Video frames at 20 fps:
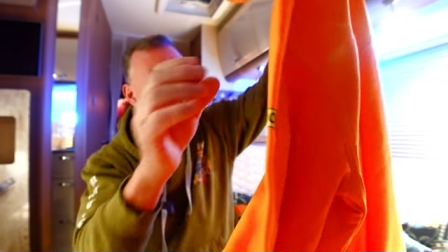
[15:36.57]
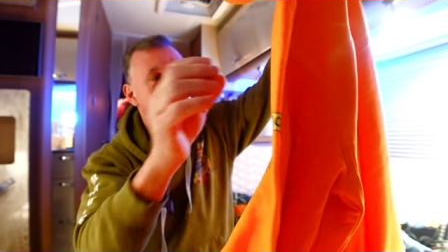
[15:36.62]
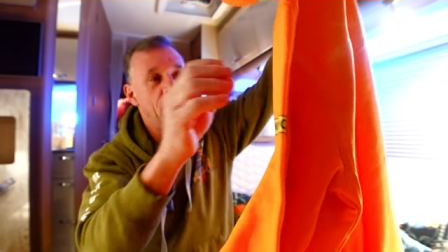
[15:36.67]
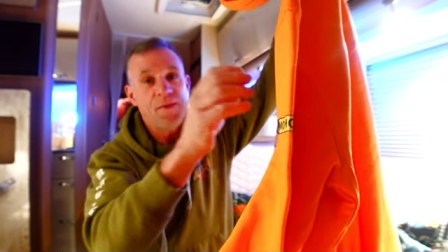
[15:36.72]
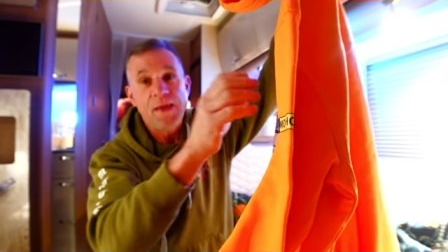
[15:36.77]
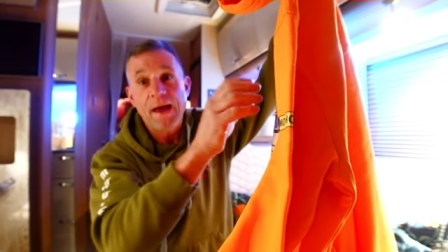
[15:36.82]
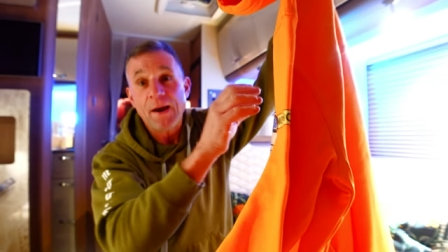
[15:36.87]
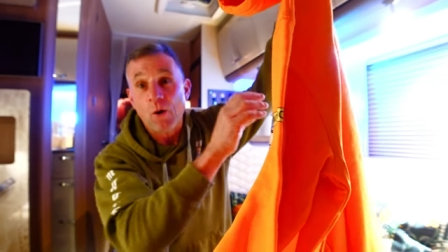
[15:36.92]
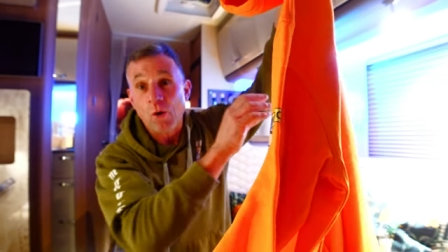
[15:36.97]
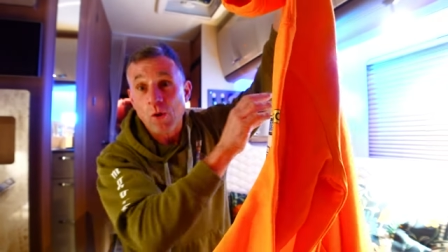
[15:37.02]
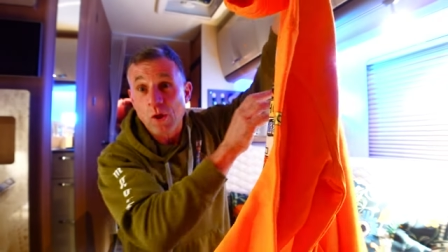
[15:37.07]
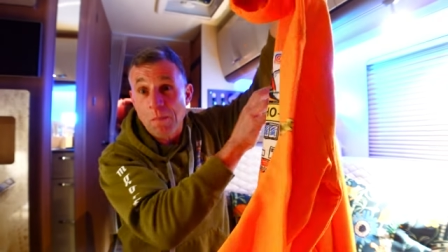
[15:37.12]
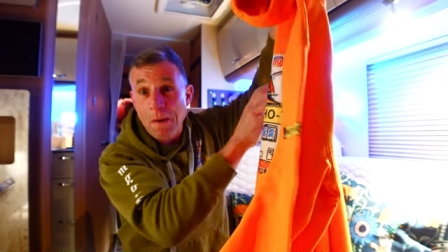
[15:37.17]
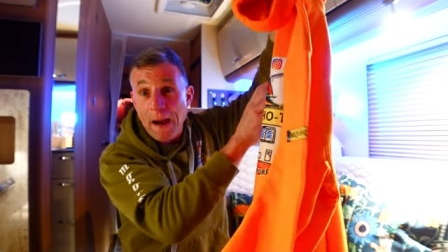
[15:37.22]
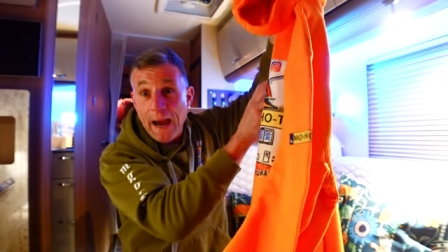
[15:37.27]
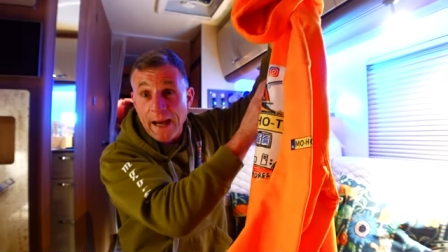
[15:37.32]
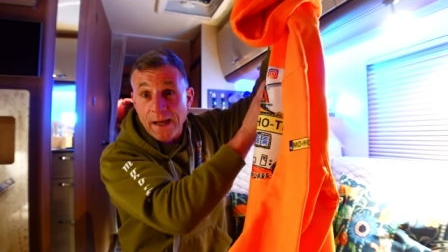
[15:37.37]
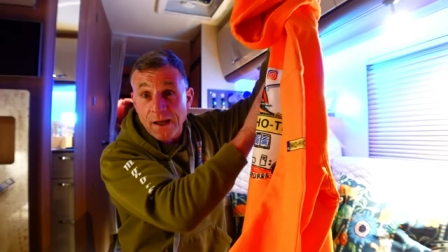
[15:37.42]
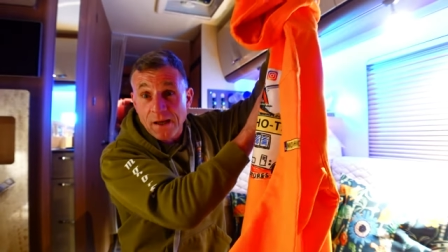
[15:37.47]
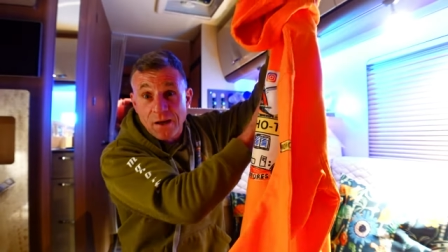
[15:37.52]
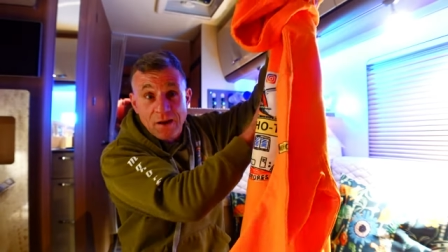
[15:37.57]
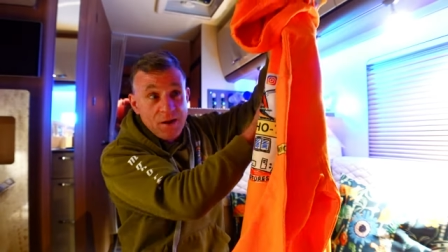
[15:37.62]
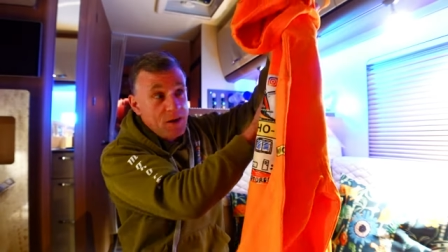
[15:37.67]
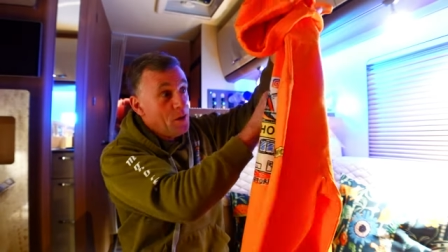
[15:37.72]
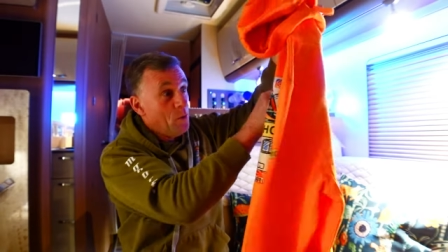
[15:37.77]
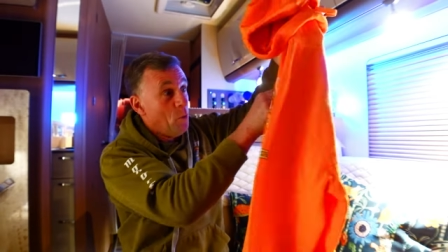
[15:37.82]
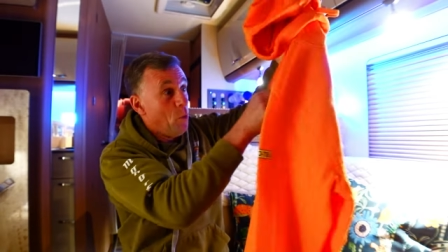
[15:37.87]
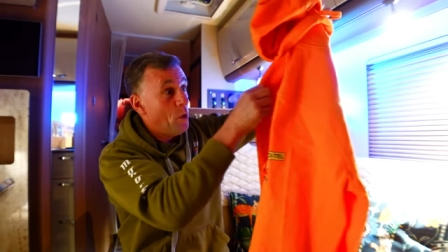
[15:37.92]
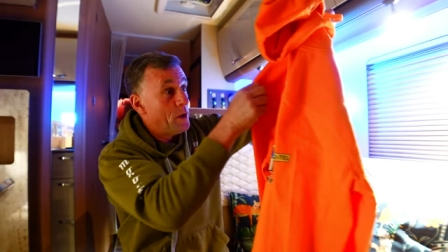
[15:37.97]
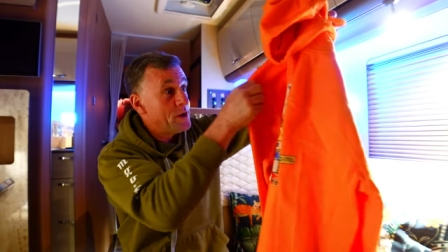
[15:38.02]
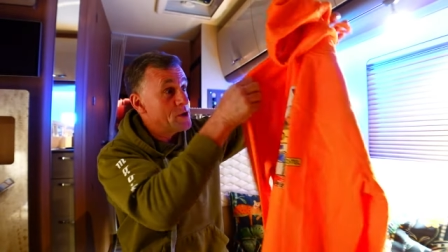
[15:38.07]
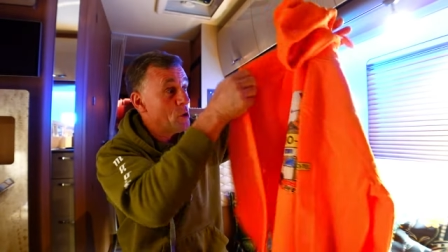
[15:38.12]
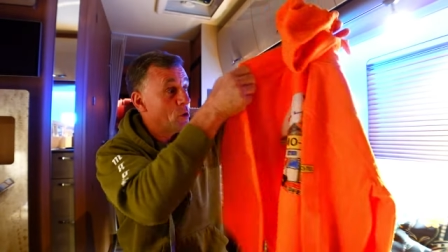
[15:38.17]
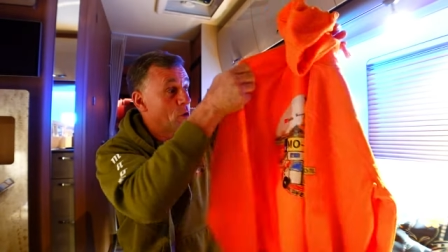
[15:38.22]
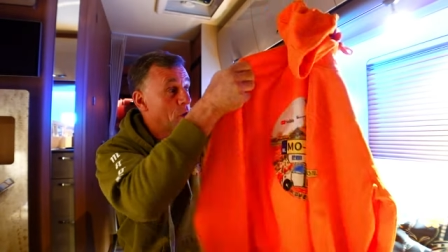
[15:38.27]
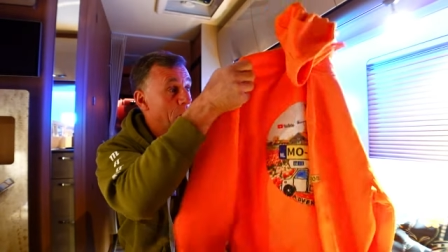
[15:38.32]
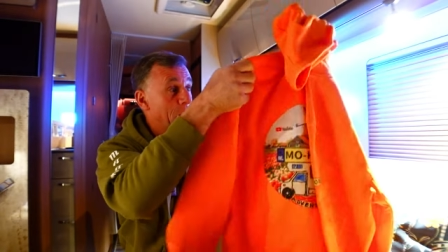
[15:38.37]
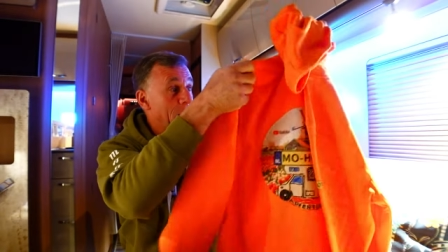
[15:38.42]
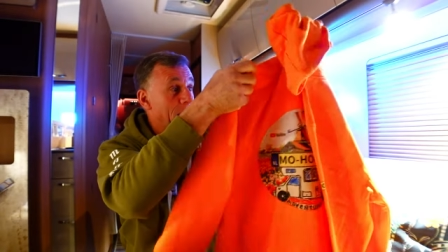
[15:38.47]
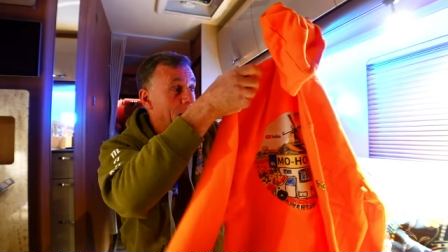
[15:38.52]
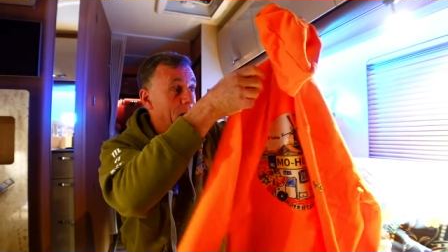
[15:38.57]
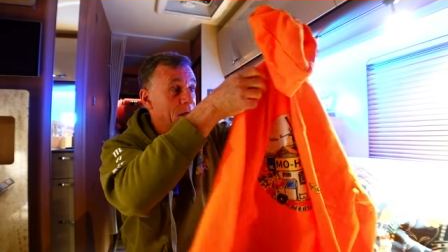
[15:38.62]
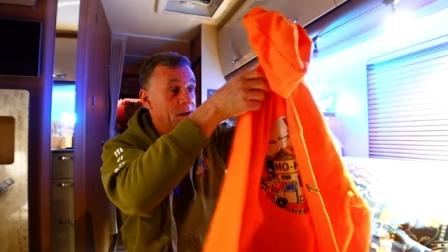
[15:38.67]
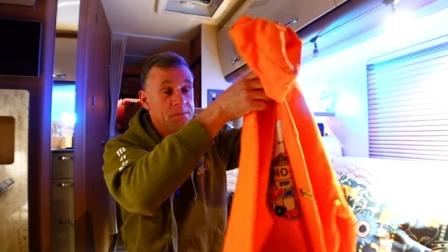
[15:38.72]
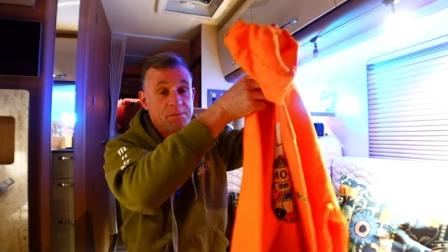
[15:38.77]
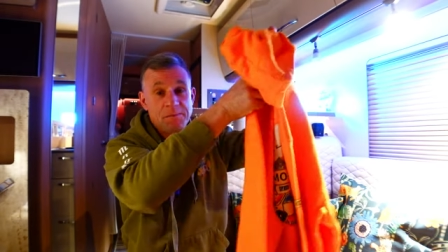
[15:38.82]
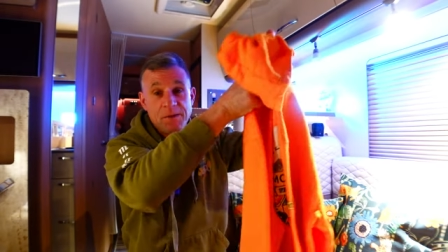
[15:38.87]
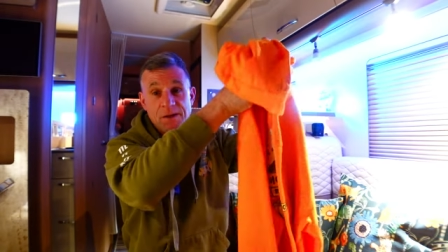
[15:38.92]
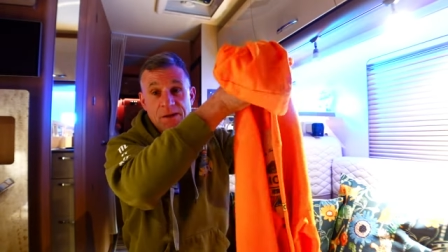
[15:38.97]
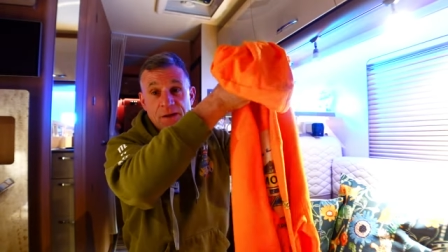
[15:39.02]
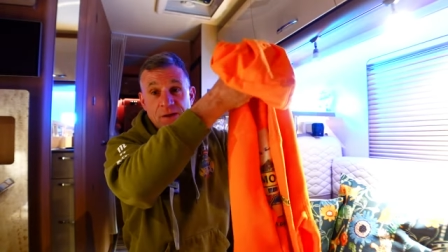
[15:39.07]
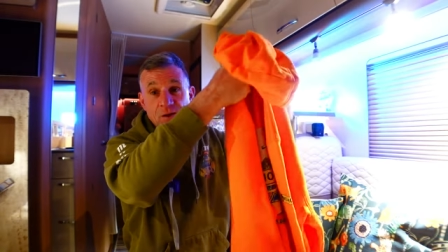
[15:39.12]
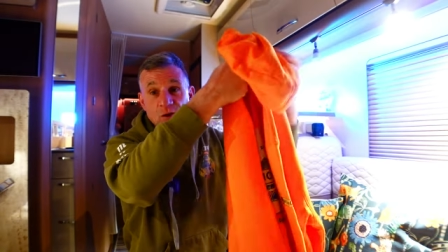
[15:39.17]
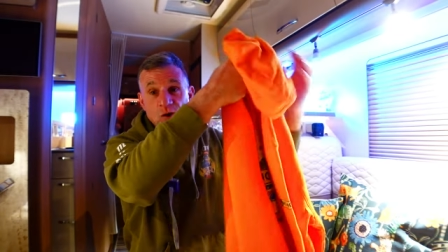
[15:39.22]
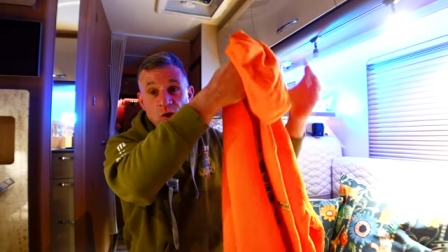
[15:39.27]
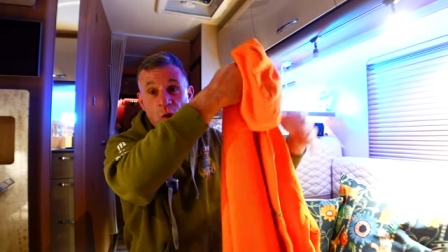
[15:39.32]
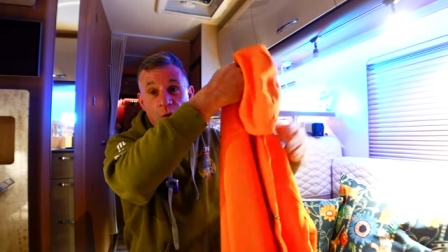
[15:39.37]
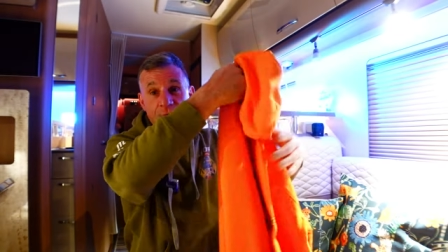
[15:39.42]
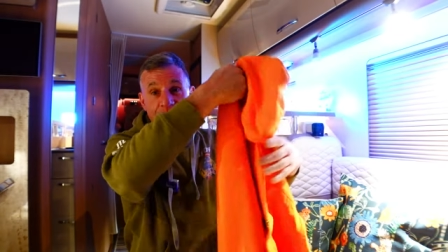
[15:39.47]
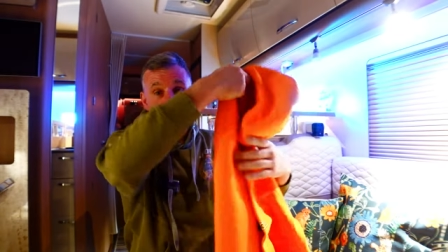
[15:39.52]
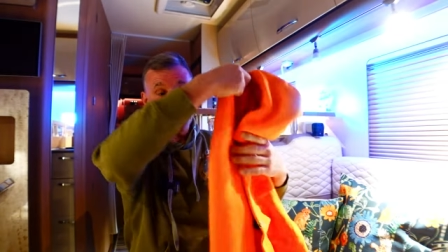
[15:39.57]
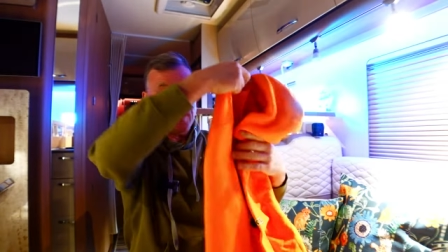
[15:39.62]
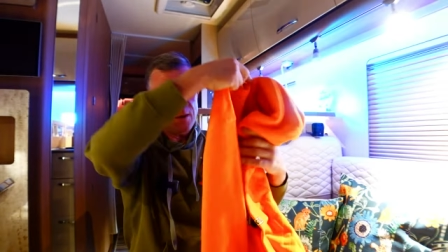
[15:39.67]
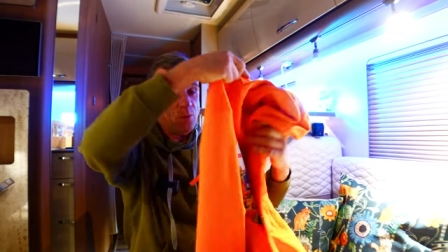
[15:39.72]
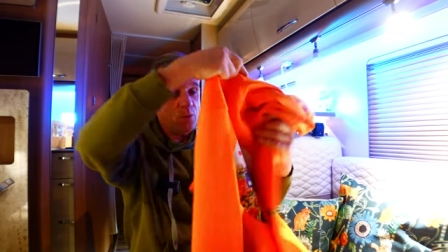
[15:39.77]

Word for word: And then on the back, what is on the back? Joffy,